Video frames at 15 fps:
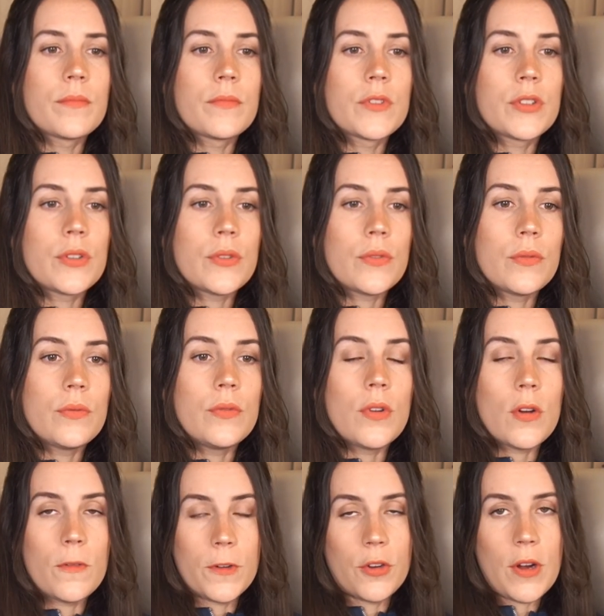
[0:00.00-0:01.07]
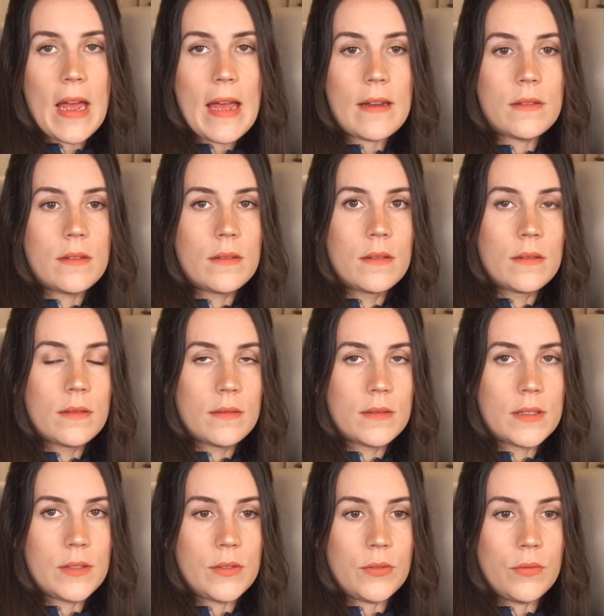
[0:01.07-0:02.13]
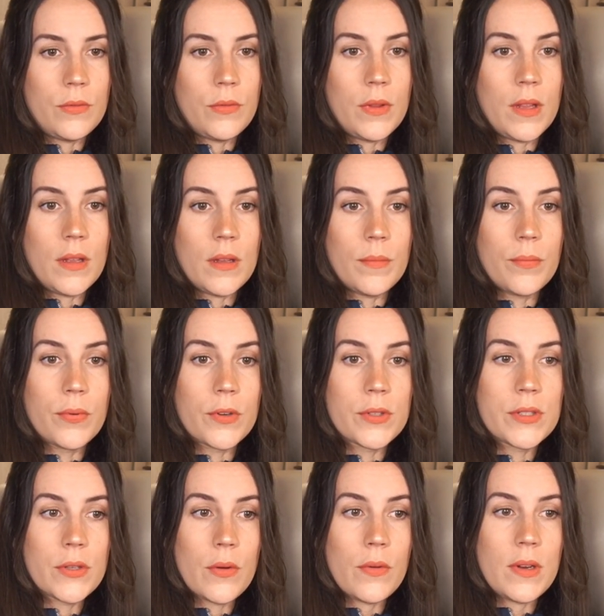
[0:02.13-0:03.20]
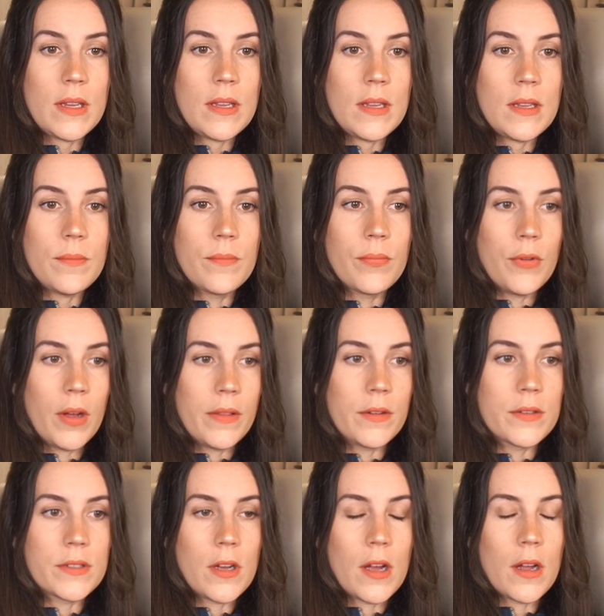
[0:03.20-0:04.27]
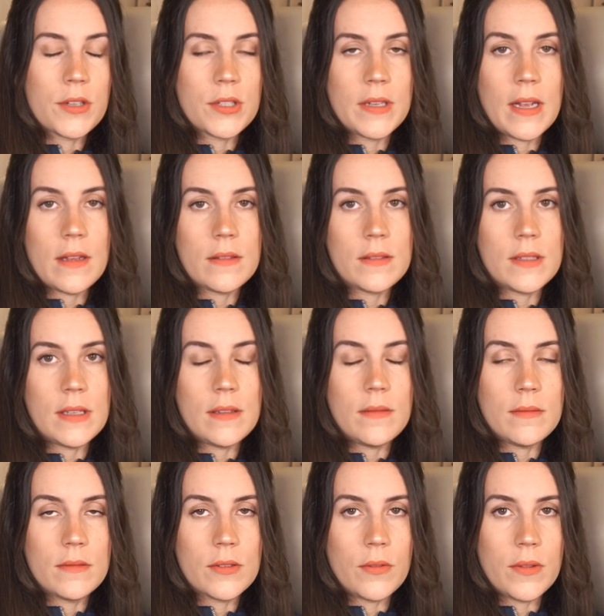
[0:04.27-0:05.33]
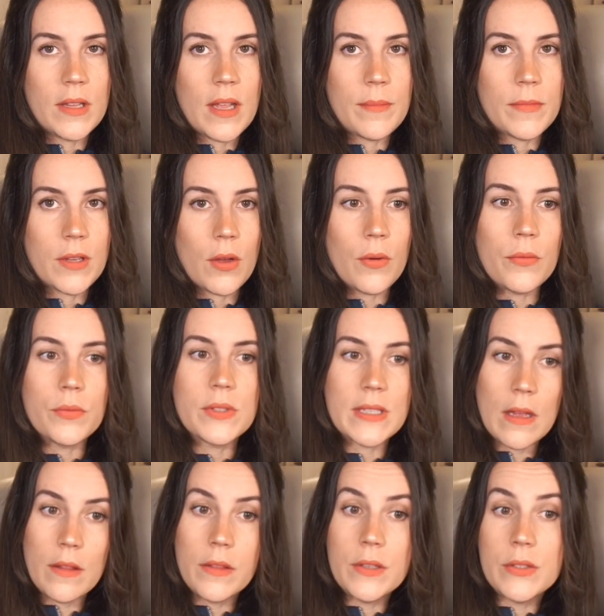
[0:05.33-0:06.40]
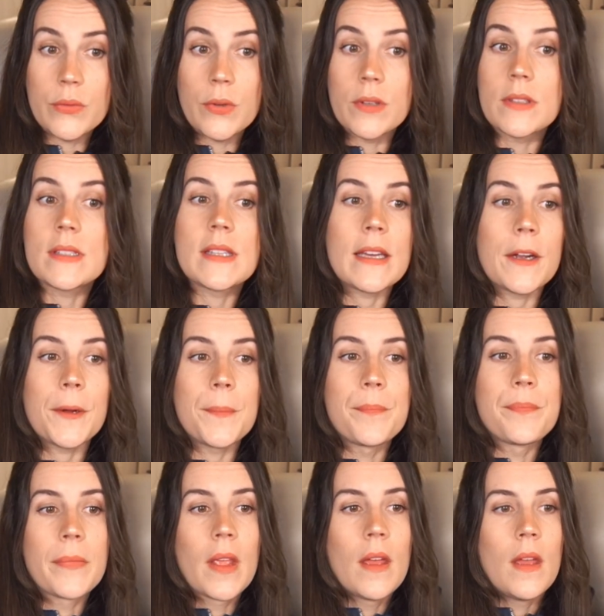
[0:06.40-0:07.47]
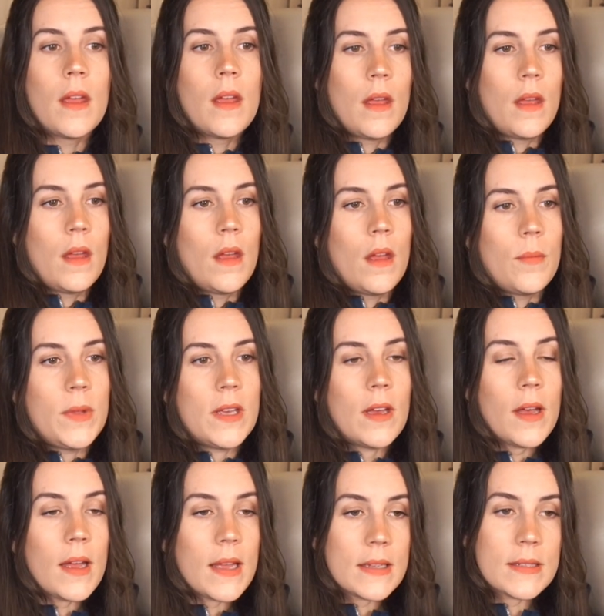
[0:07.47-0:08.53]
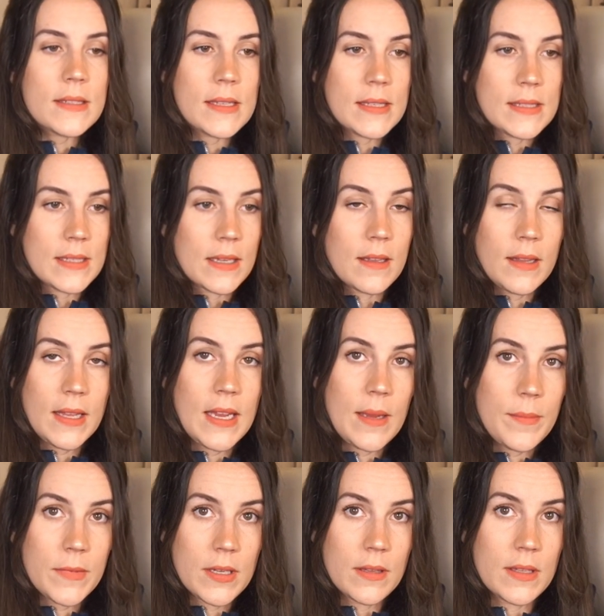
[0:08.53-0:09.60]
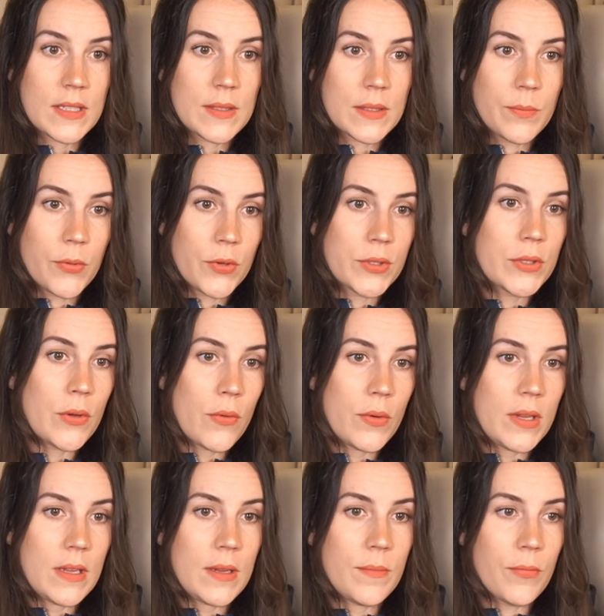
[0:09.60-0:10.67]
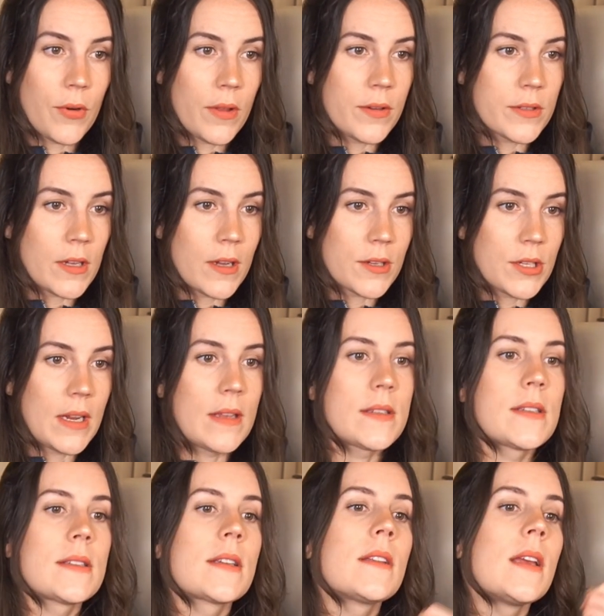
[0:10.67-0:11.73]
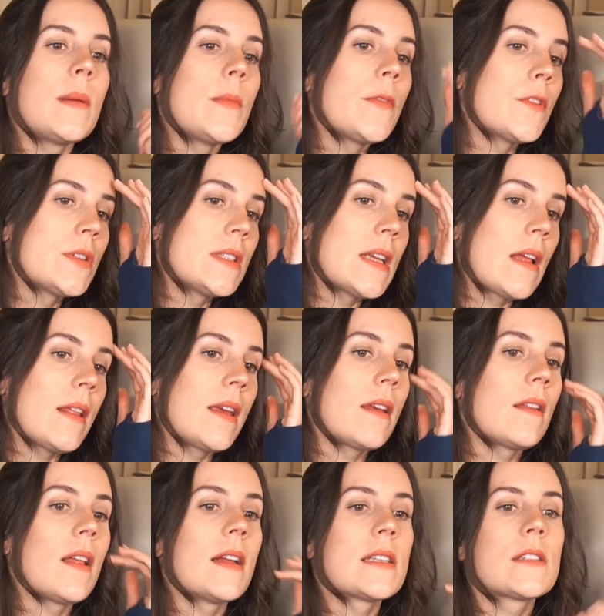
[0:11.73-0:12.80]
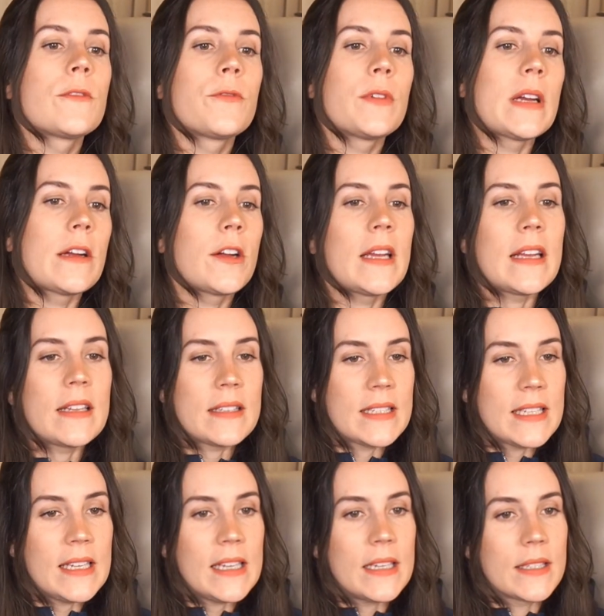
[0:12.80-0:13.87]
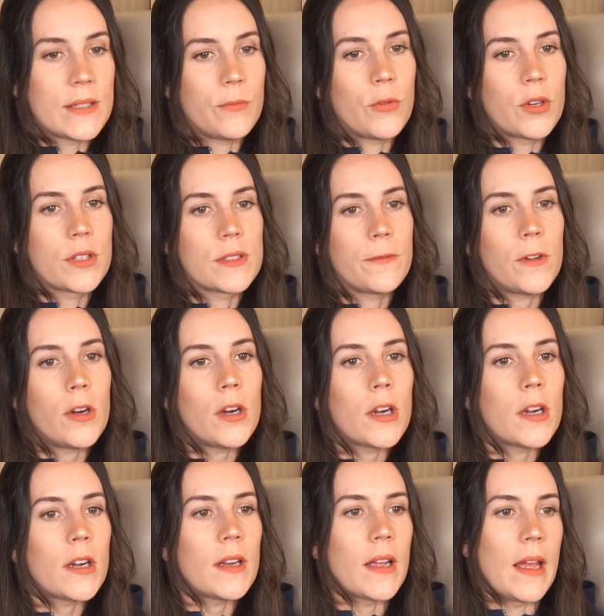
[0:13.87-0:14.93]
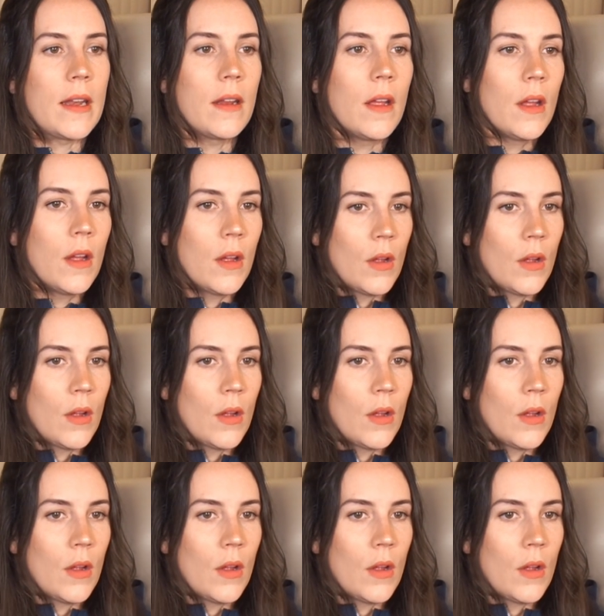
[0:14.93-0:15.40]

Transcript: to Novigrad, to the Borsodi brothers auction house. He told them to go sell the swords there. Because it's acclaimed, this Borsodi brothers auction house is acclaimed for selling lots of rare antiques and works of art, and